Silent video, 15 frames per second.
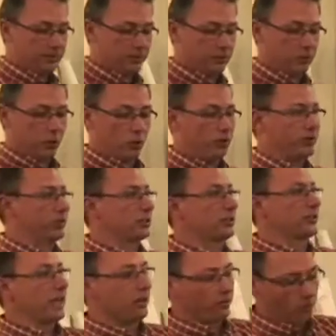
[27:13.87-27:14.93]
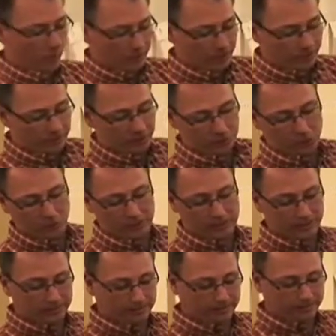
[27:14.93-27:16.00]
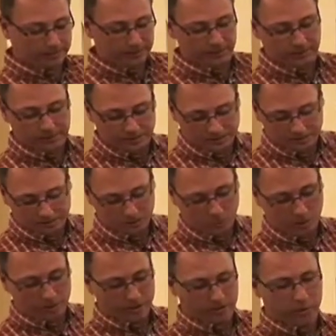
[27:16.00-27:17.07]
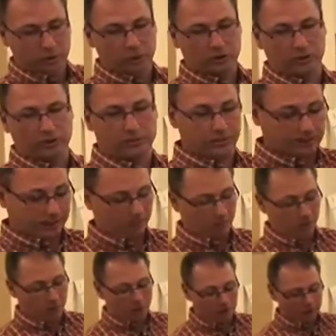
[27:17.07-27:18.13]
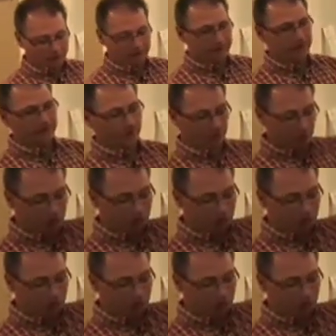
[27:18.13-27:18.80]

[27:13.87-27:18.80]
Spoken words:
you lower this down the well on a string, the water pushes up the little ball, and when you